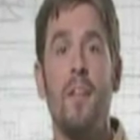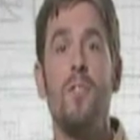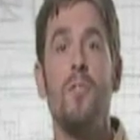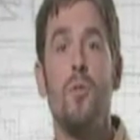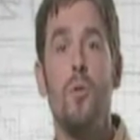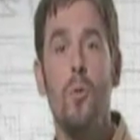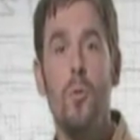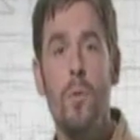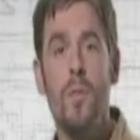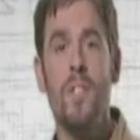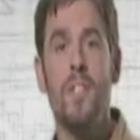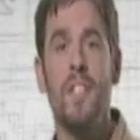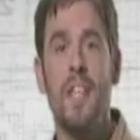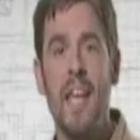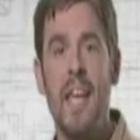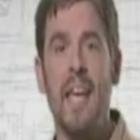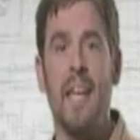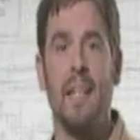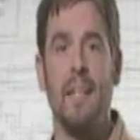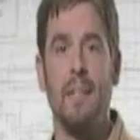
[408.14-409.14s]
to the
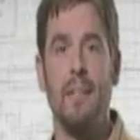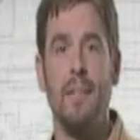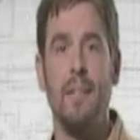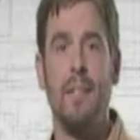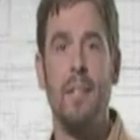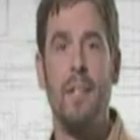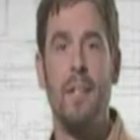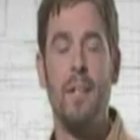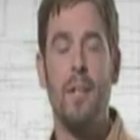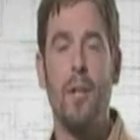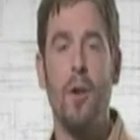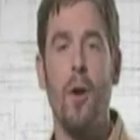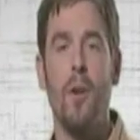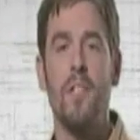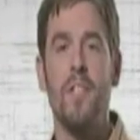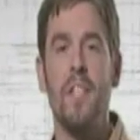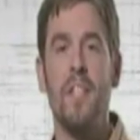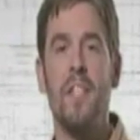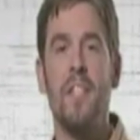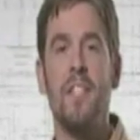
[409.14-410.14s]
skin,
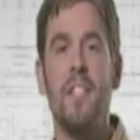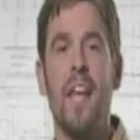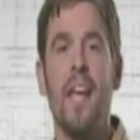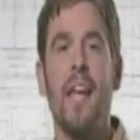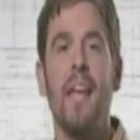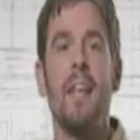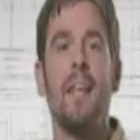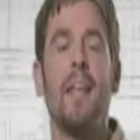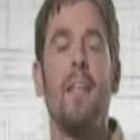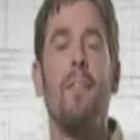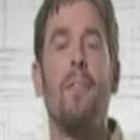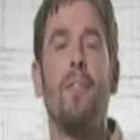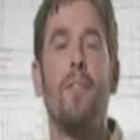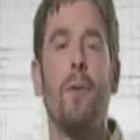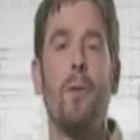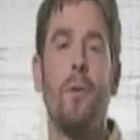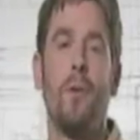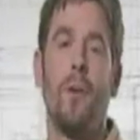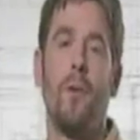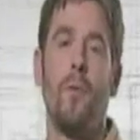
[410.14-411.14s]
causing second and
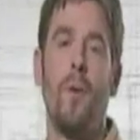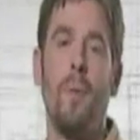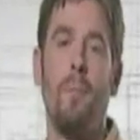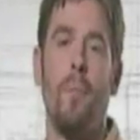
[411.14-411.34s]
third degree